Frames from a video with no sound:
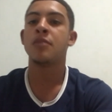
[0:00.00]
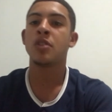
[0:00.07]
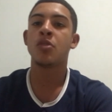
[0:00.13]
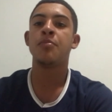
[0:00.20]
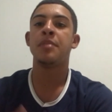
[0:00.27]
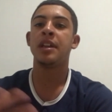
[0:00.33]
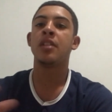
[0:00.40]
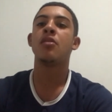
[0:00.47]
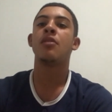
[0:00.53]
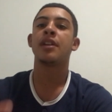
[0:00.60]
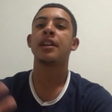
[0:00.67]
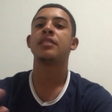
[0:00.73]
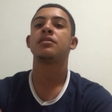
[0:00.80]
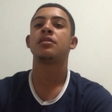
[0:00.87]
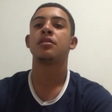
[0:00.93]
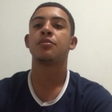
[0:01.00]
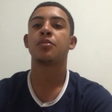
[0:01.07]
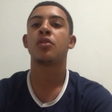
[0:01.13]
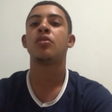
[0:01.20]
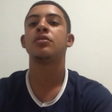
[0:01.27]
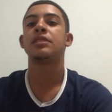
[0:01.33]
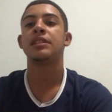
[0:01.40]
be going into the
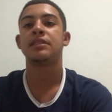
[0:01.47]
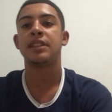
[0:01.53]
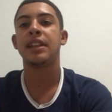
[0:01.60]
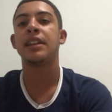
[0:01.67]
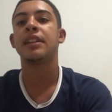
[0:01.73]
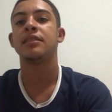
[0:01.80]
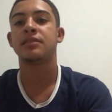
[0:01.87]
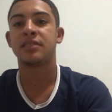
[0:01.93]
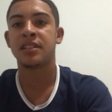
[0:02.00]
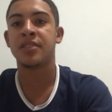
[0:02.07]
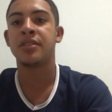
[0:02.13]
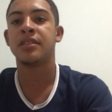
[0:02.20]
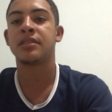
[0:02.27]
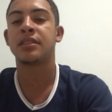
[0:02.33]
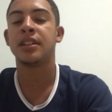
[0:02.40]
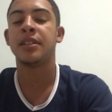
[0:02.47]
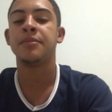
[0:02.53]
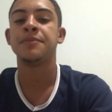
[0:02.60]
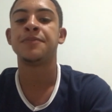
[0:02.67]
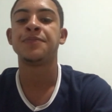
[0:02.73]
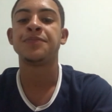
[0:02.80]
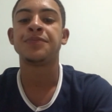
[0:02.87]
pros and take it seriously.
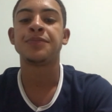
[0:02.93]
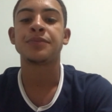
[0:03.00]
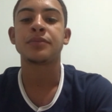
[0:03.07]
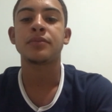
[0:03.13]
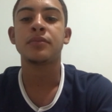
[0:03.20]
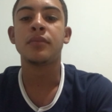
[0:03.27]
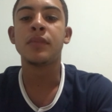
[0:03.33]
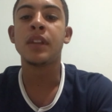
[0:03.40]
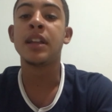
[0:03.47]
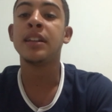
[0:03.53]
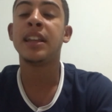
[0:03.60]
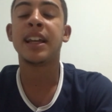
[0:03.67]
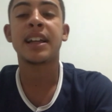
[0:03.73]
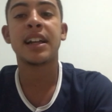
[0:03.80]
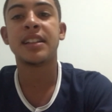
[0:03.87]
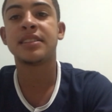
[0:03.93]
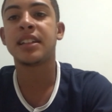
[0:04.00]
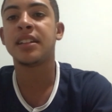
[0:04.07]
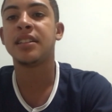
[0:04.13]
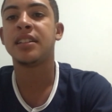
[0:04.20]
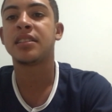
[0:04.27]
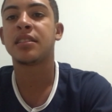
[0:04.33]
Like I
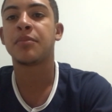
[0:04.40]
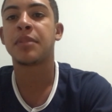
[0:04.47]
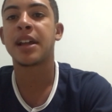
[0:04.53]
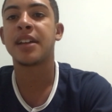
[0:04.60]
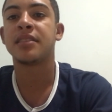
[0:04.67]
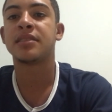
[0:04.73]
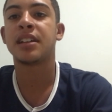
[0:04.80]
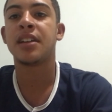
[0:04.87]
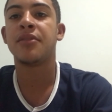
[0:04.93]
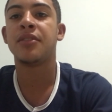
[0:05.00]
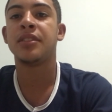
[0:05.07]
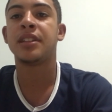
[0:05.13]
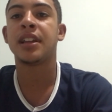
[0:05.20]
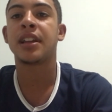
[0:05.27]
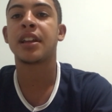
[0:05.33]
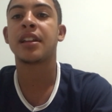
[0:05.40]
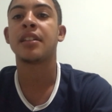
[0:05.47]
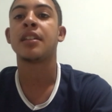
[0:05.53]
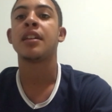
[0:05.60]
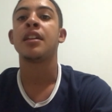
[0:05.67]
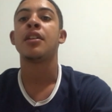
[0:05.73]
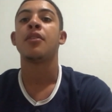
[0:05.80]
said, this applies to everything, and
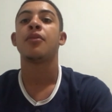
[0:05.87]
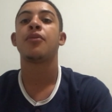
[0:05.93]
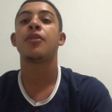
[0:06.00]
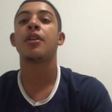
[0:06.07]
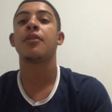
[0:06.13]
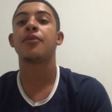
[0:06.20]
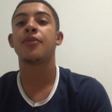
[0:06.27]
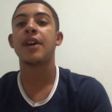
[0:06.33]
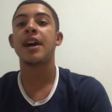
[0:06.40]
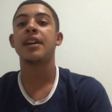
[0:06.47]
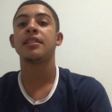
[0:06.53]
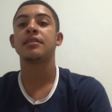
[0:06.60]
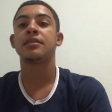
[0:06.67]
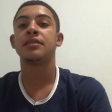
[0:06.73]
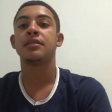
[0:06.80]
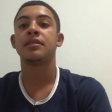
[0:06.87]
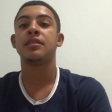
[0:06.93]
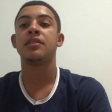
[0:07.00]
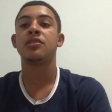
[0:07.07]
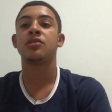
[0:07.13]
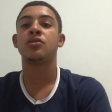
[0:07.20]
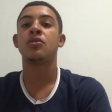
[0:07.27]
for a fact,
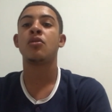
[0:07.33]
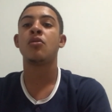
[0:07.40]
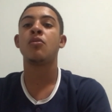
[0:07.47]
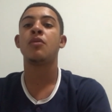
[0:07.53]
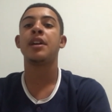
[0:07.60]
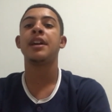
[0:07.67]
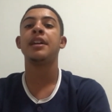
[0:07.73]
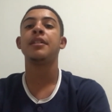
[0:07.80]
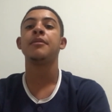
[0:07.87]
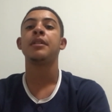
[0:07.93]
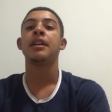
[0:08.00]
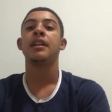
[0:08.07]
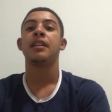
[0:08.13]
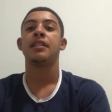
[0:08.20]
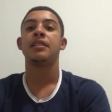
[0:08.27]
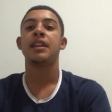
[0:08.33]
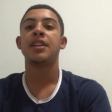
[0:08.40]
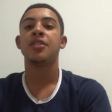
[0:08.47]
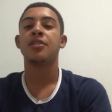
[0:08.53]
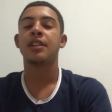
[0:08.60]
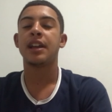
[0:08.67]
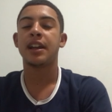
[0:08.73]
there's no way that
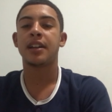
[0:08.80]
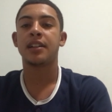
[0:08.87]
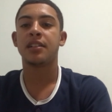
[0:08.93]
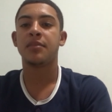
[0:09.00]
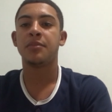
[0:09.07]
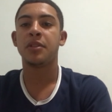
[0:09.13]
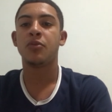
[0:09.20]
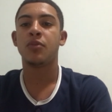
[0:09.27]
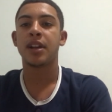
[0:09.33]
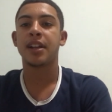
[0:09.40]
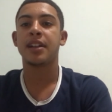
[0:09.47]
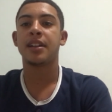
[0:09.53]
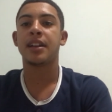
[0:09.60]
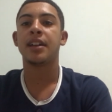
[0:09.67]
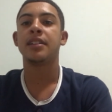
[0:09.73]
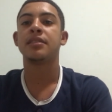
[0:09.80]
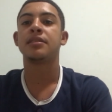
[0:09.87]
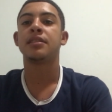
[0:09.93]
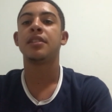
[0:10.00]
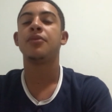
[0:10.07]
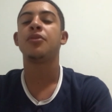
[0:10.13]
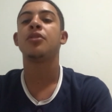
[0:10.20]
you're not gonna be recognized
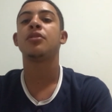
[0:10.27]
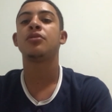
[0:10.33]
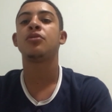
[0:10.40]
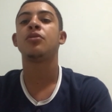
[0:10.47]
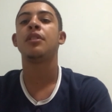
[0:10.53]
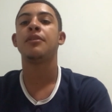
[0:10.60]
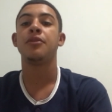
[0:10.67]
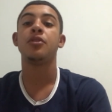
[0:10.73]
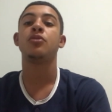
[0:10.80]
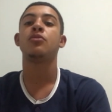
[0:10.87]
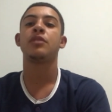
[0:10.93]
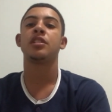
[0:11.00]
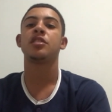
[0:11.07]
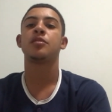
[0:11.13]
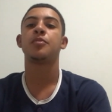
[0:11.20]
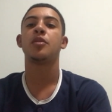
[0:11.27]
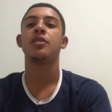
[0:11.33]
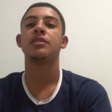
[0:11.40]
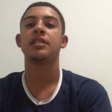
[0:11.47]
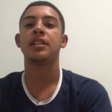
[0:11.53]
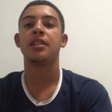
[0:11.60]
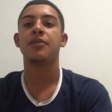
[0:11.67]
if you're doing
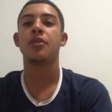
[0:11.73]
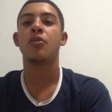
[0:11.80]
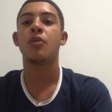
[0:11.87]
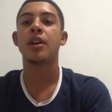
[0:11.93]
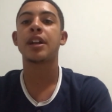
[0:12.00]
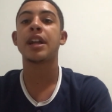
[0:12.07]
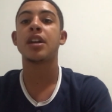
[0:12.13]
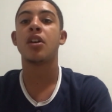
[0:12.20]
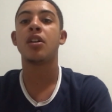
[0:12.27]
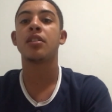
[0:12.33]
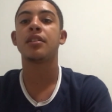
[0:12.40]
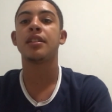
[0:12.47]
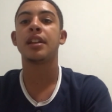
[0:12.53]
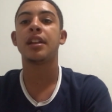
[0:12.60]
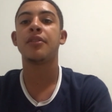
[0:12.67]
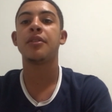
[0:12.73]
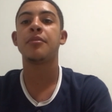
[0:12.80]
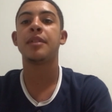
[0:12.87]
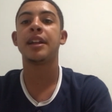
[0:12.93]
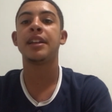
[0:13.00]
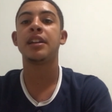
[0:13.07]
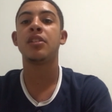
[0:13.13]
sports, and if you're working harder than
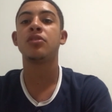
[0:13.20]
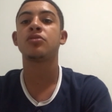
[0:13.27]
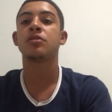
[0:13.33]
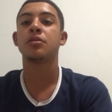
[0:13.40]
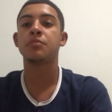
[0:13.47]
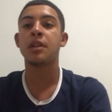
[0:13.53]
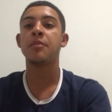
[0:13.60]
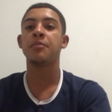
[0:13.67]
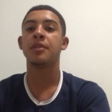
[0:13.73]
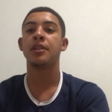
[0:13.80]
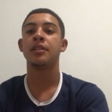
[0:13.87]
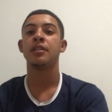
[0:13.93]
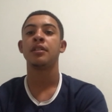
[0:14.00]
everybody else. Remember,